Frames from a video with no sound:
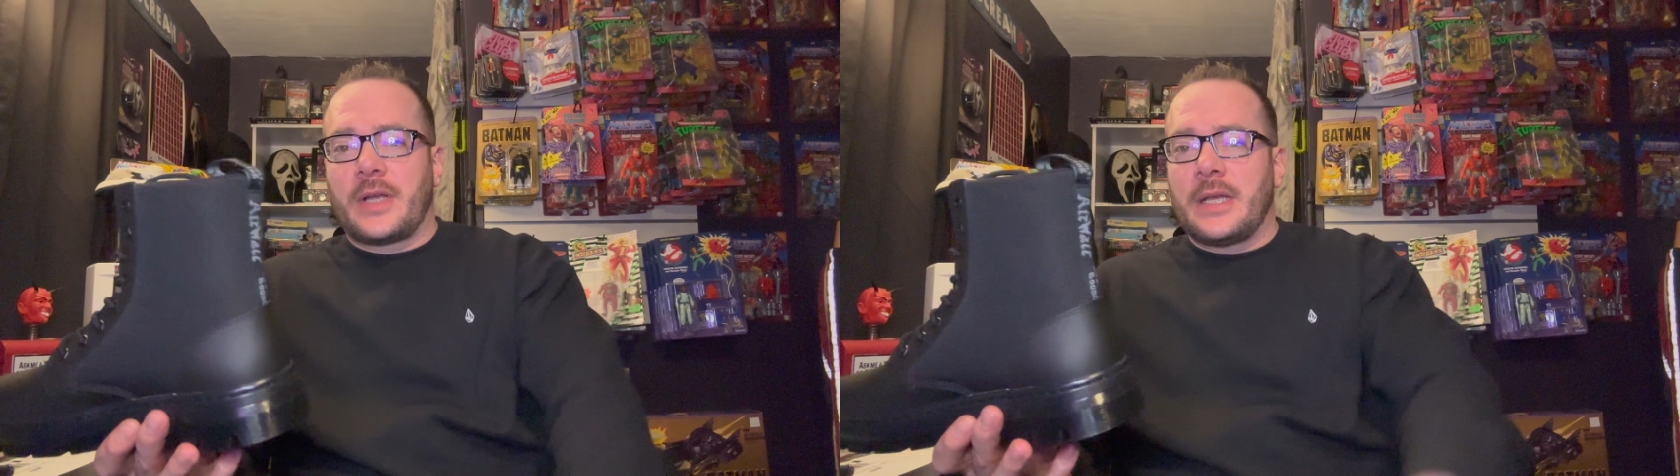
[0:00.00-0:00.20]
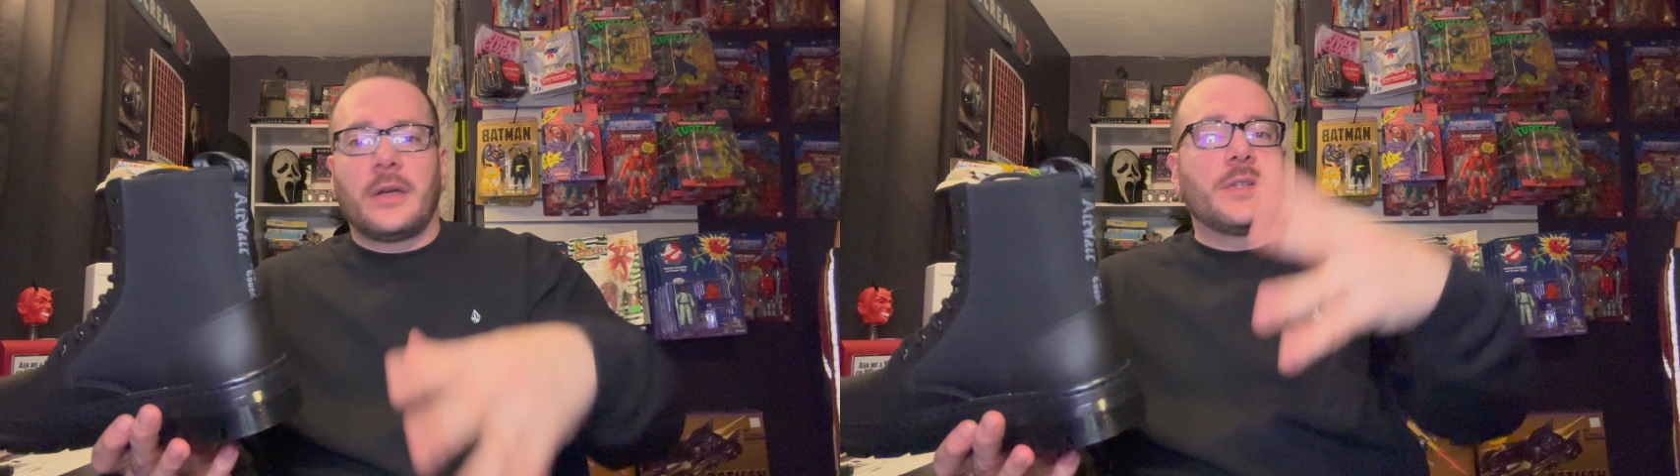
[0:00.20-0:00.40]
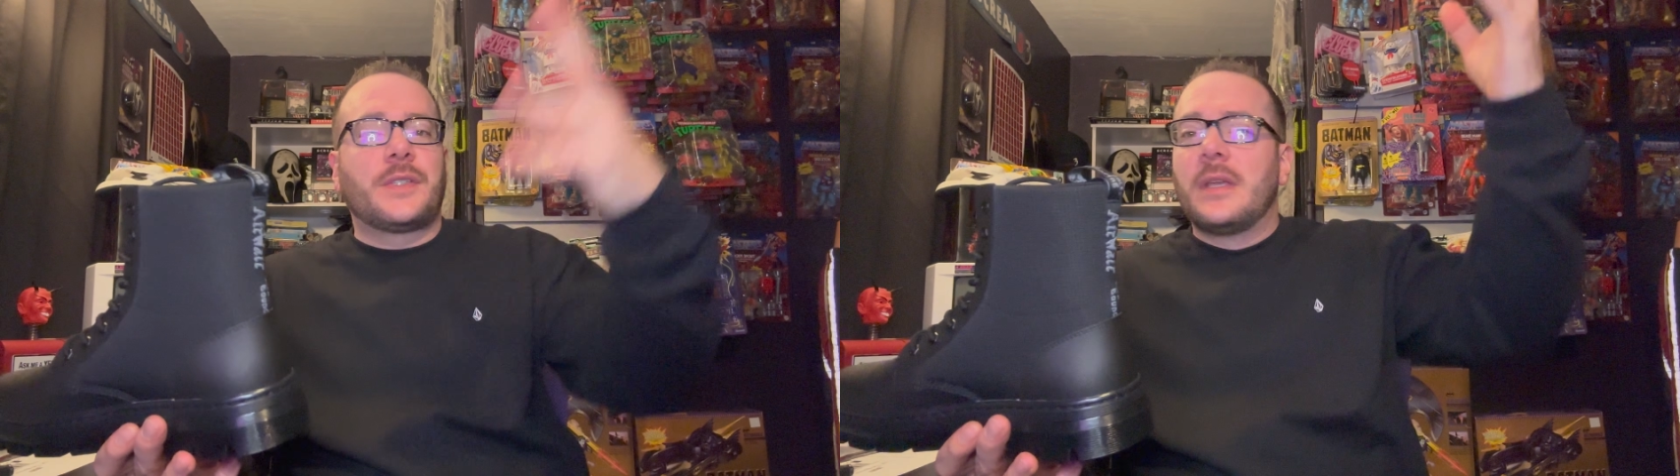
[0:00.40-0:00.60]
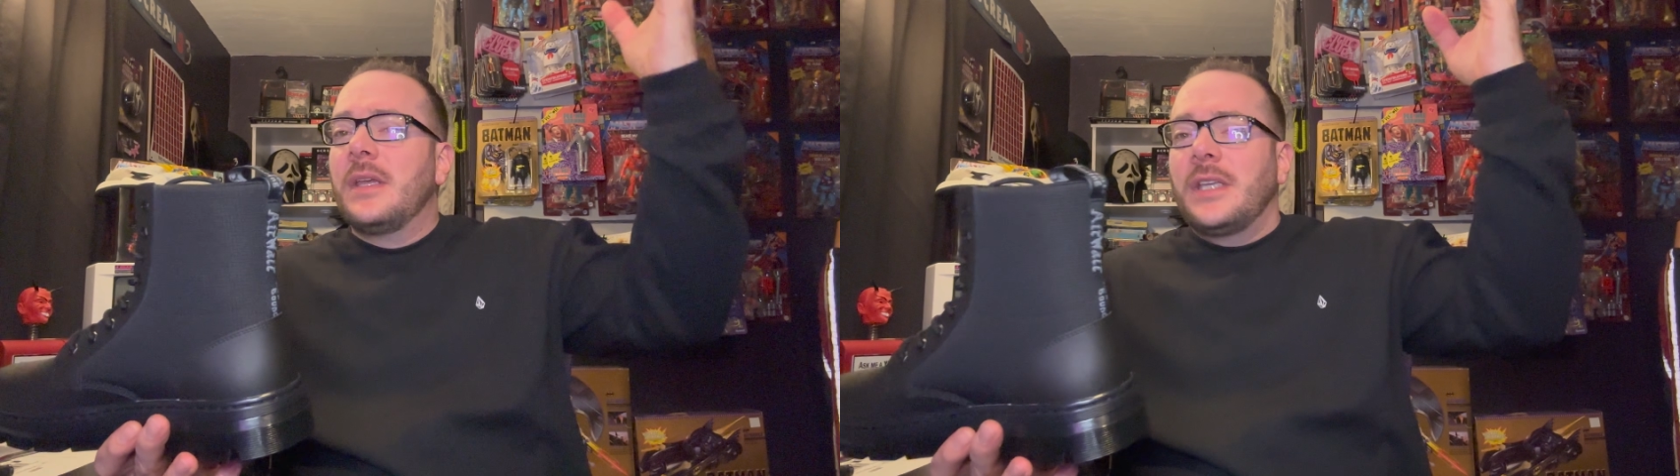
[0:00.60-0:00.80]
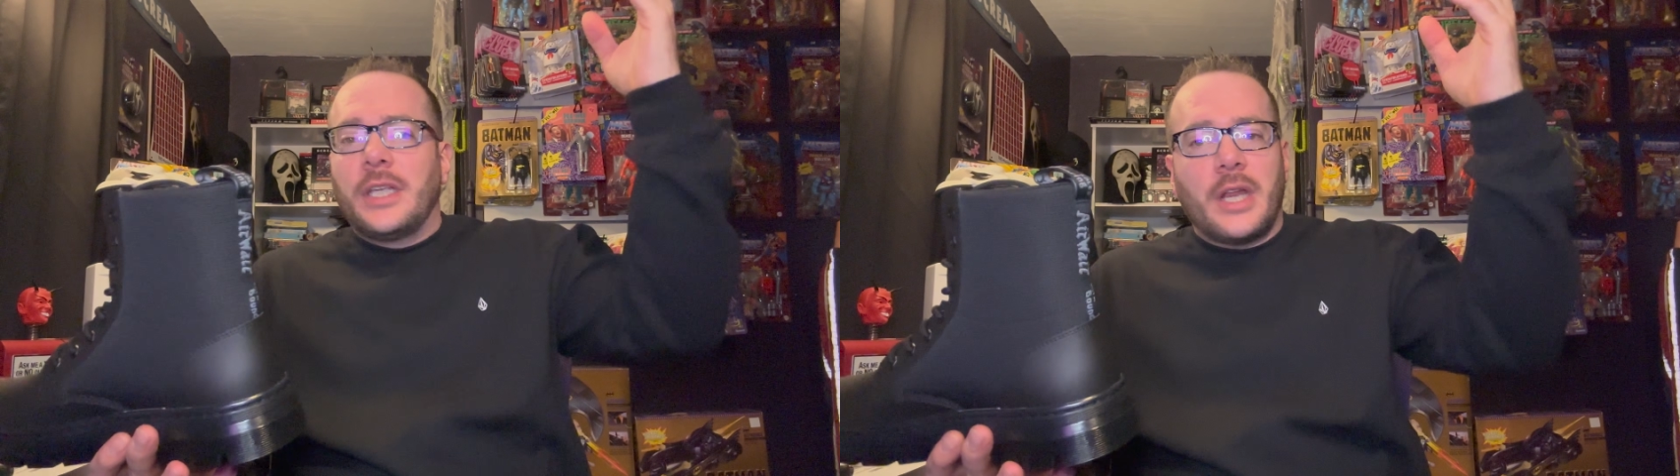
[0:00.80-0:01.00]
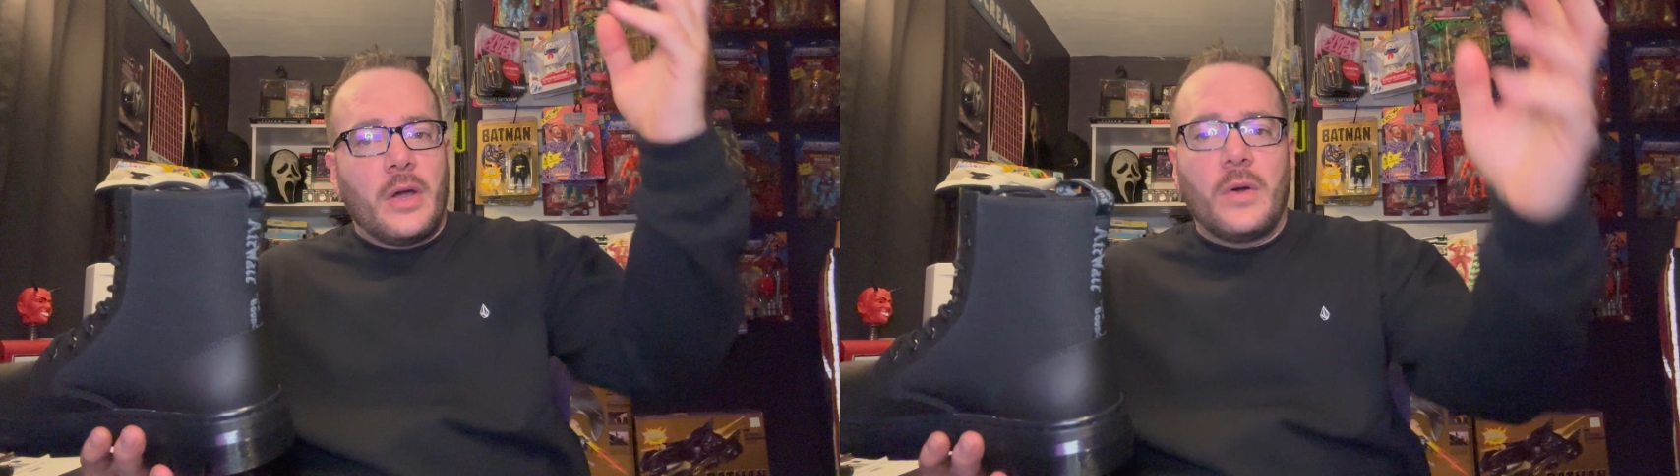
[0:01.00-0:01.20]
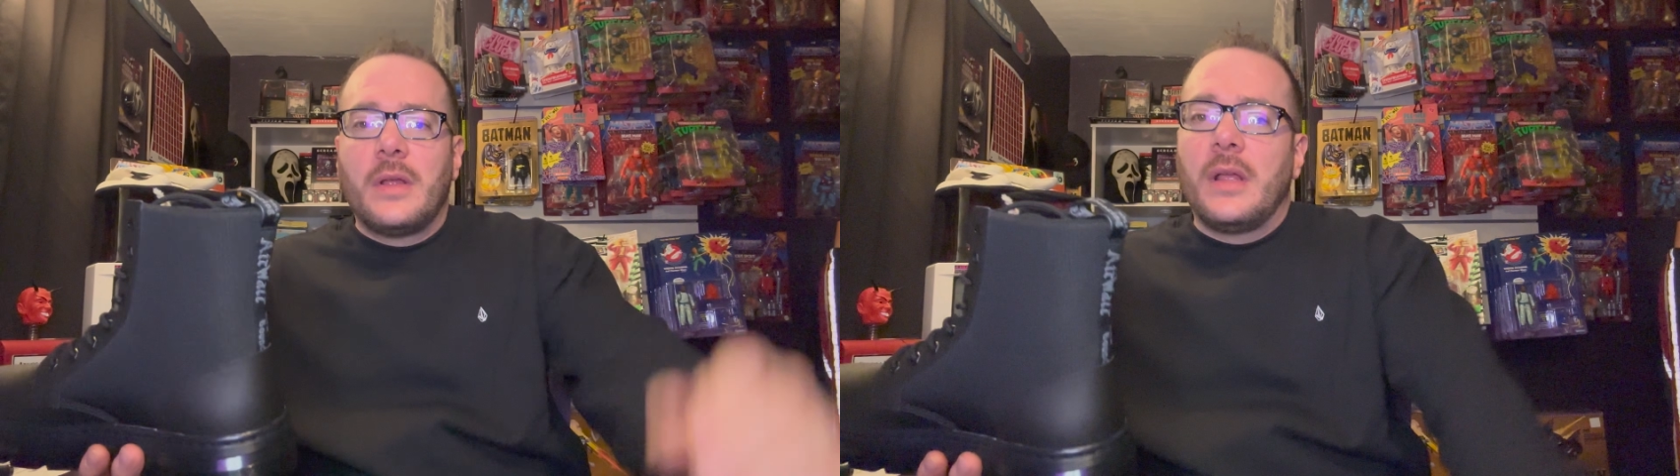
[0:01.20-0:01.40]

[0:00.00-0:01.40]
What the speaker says: and there's, you know,